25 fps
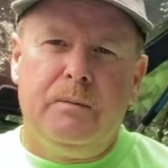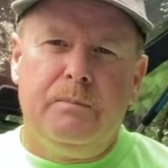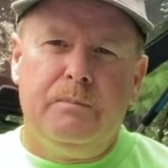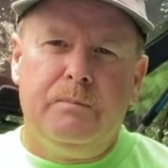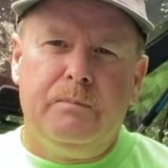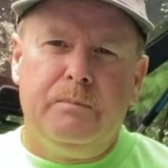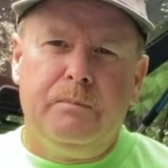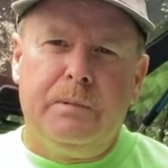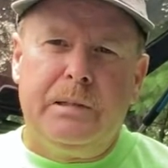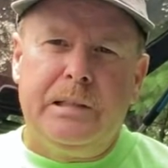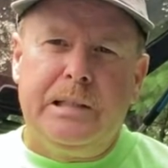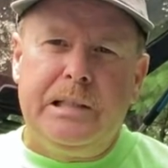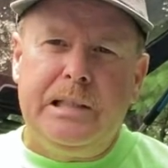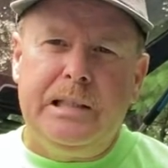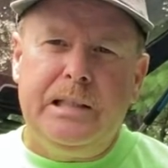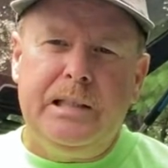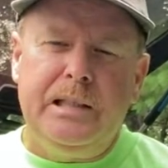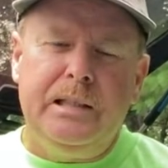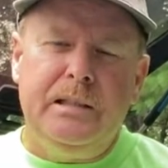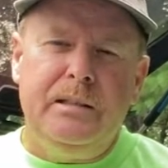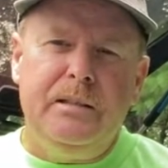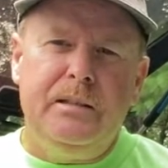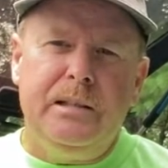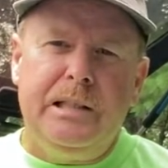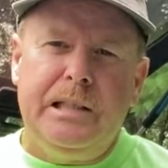but
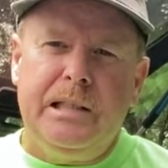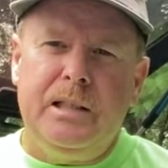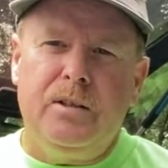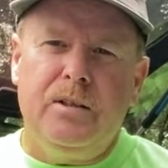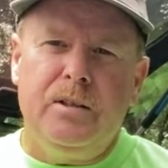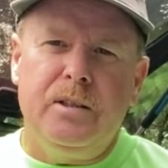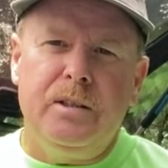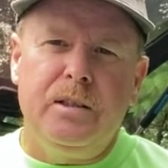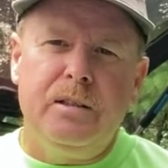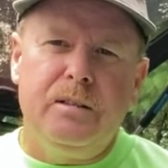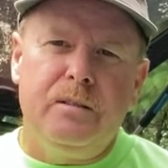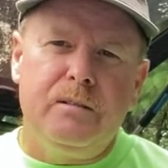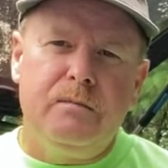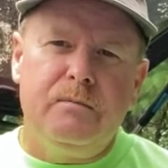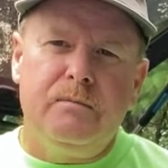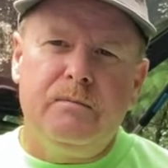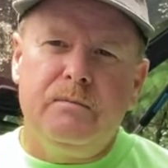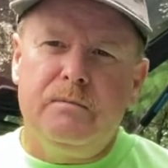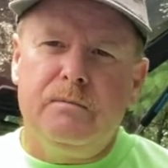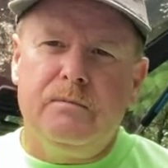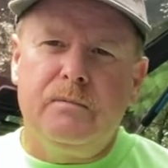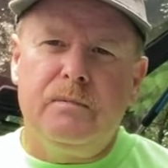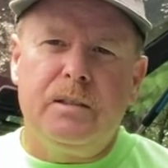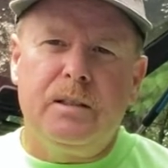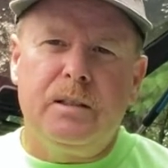he couldn't
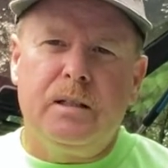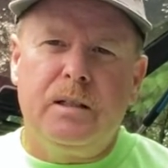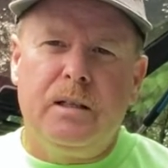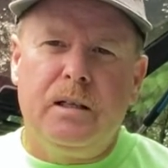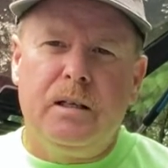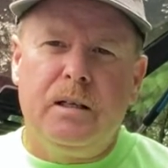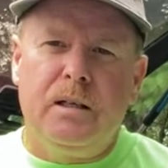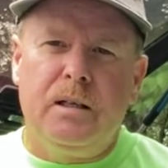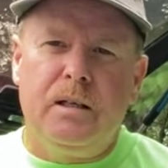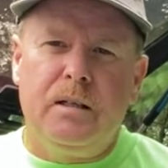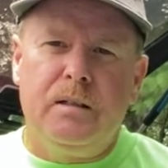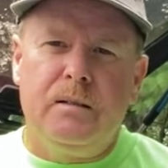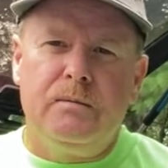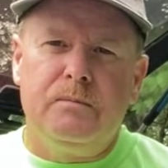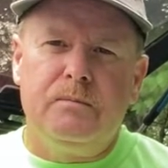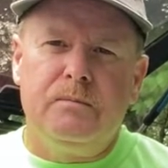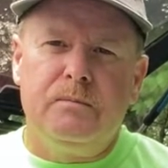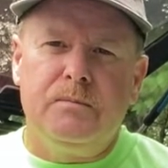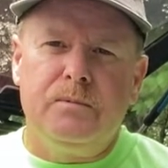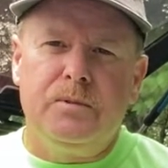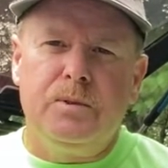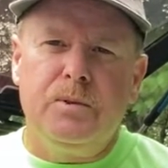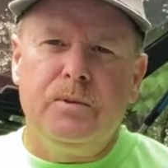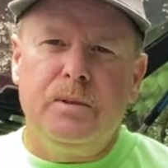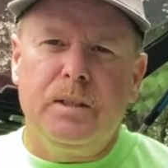
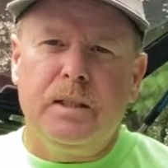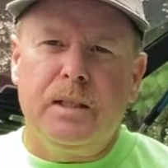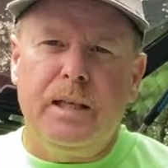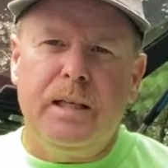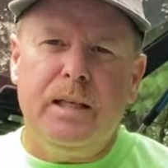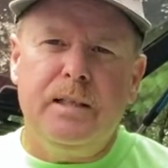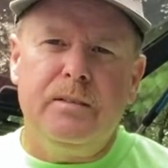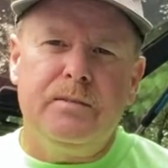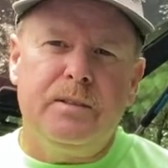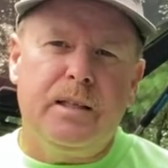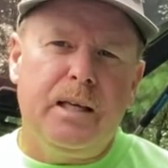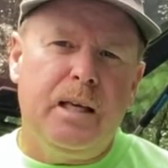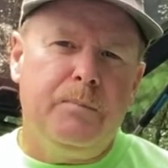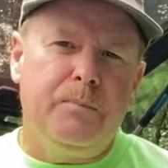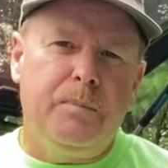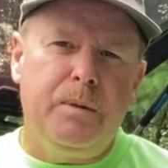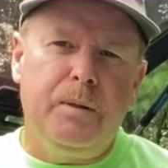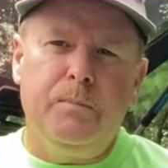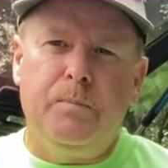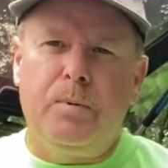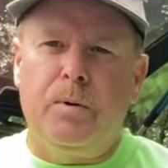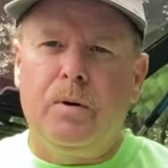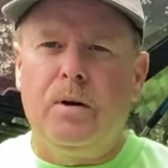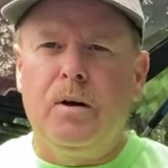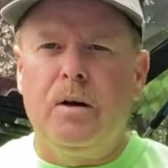do the
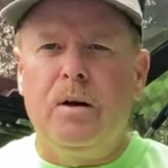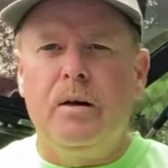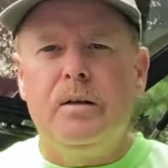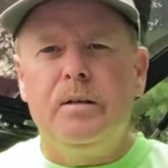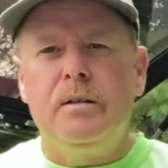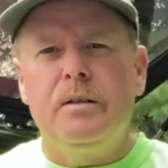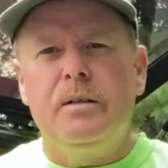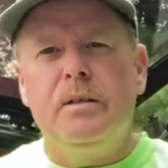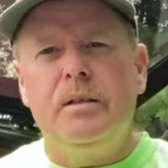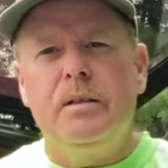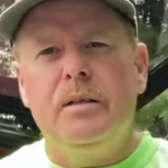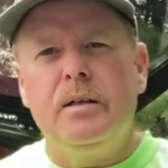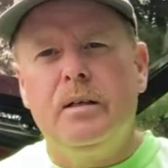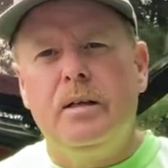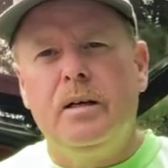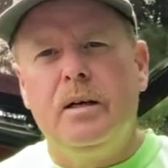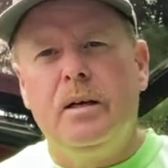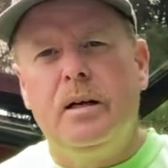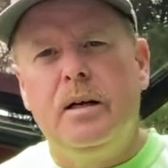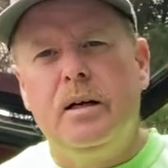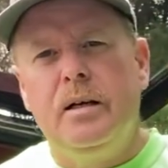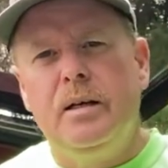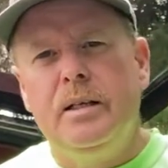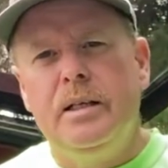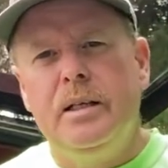landscaping part
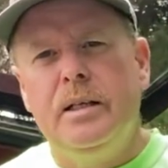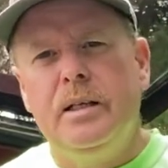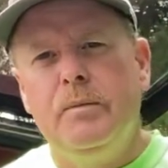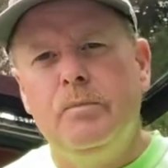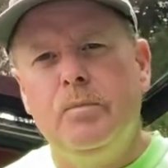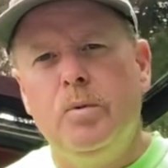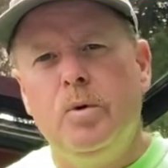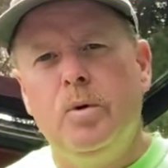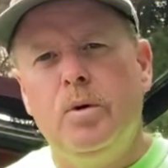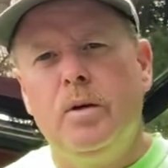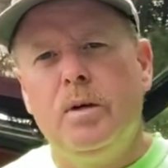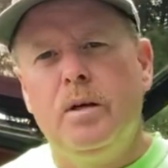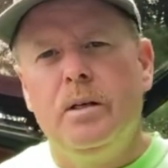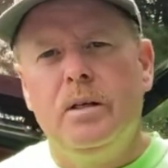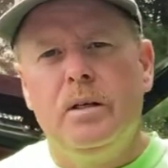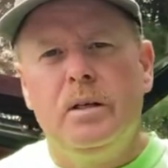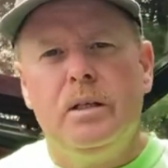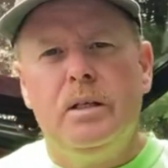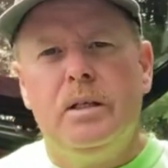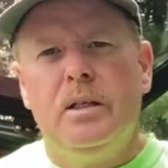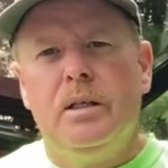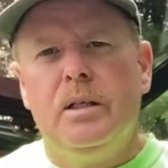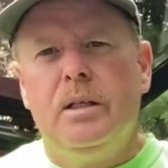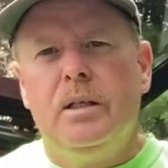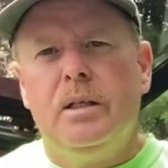anymore,
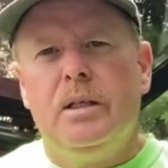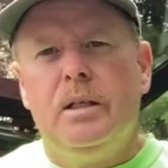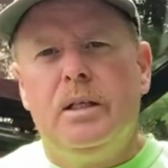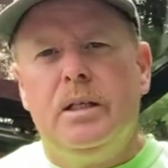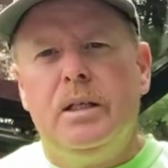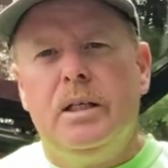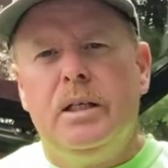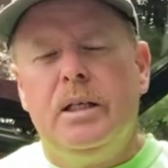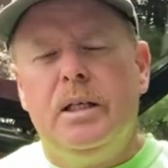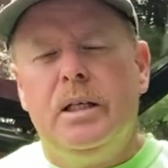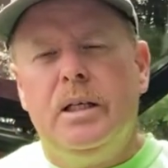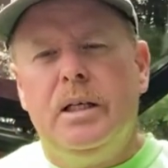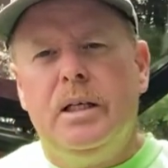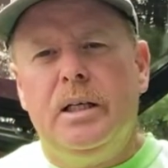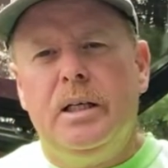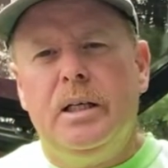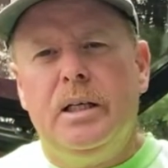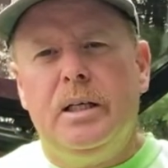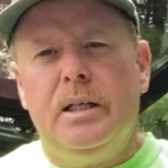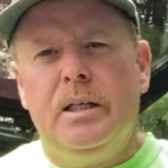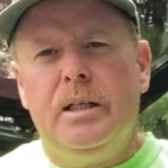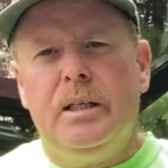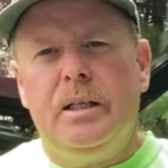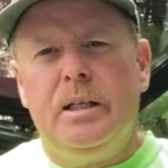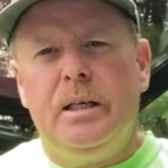
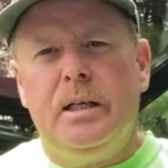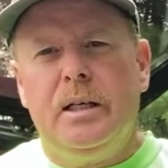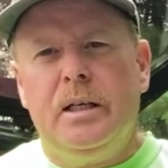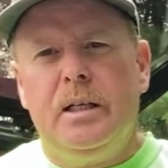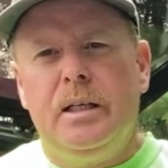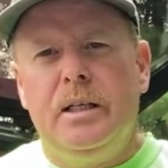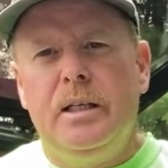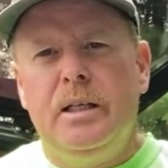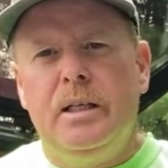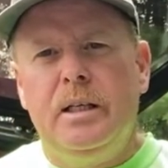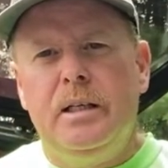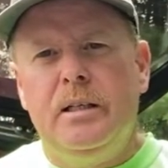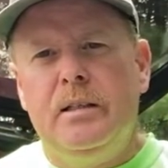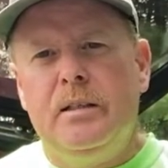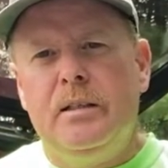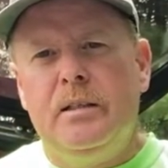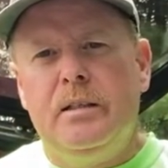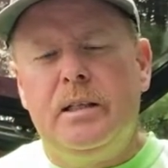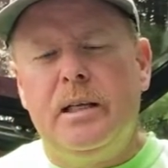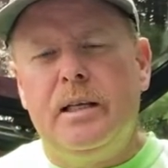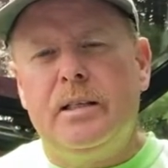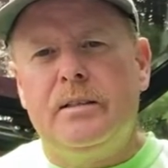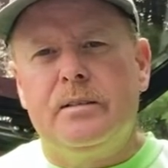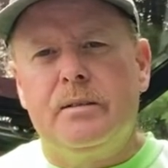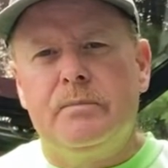and he needed
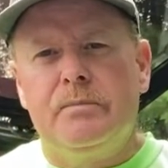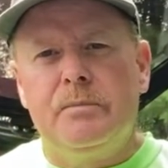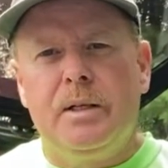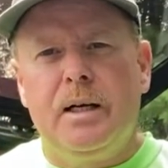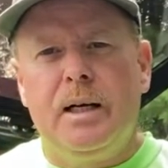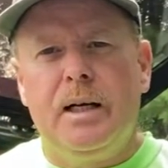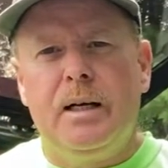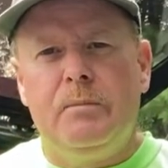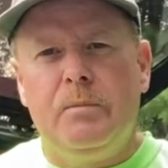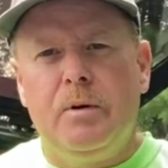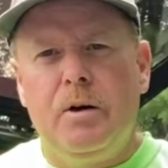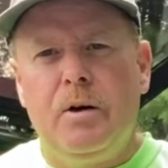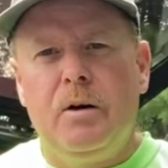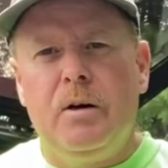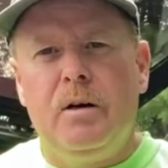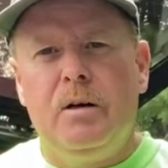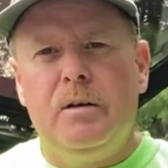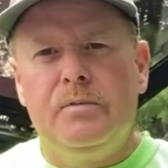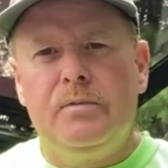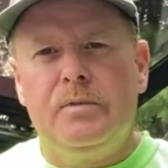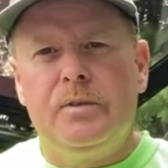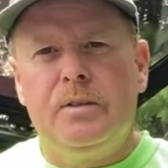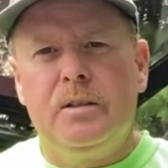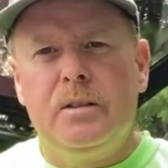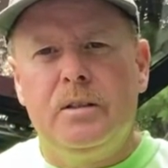to take some time
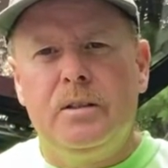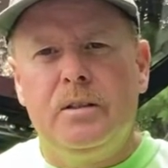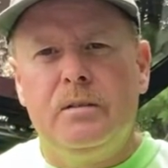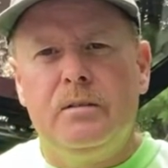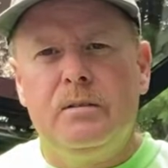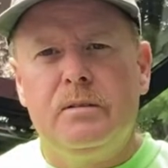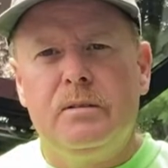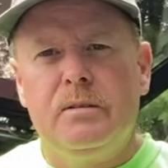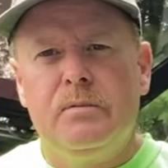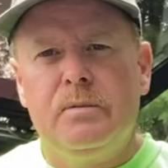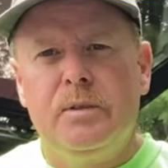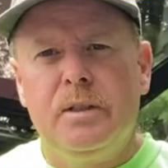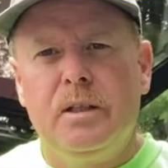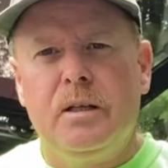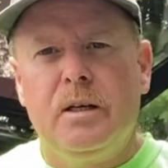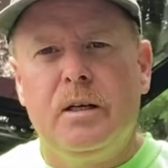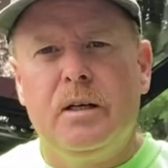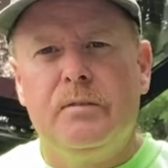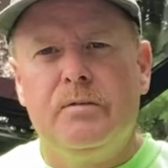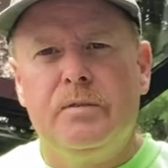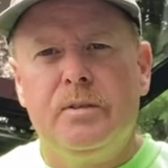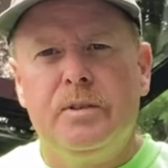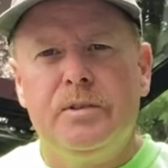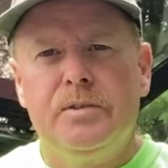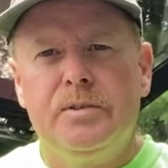off to
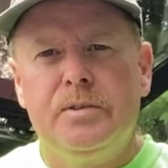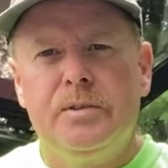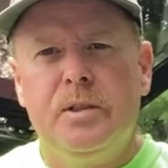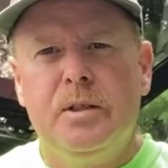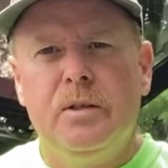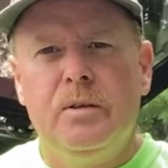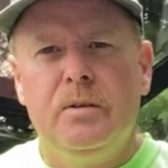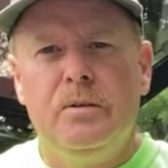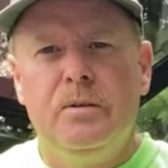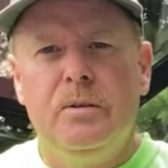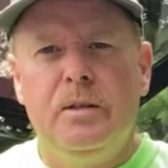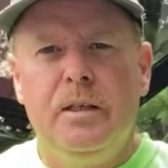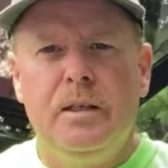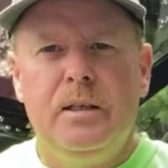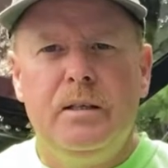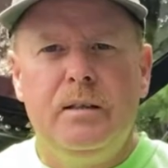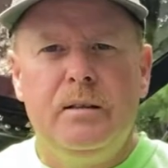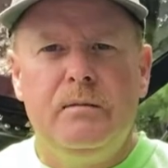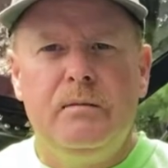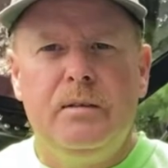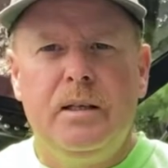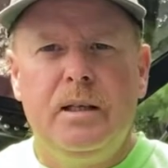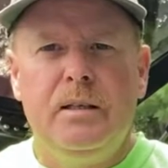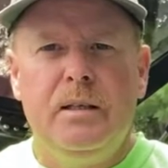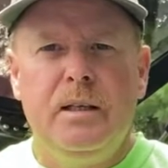recover. So
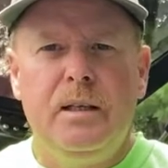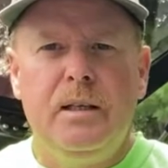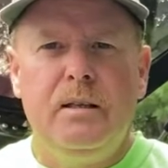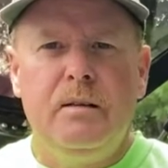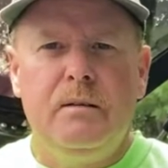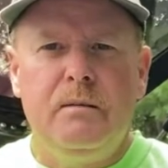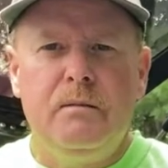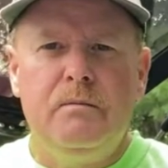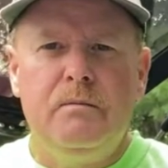they needed